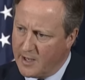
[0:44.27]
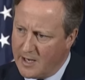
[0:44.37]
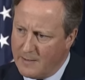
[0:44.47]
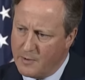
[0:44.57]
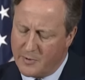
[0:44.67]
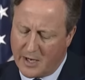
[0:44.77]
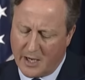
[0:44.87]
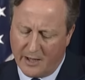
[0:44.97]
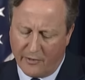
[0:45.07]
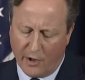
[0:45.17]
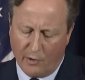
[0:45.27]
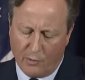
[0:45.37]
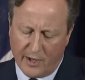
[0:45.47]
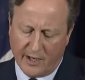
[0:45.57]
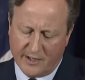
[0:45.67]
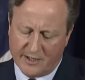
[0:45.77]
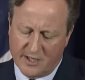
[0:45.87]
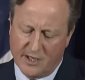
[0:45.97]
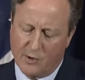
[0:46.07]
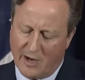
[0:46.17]
Let me be clear, though, we
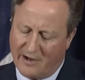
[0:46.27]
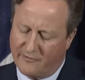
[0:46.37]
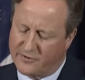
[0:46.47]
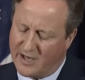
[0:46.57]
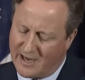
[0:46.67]
continue to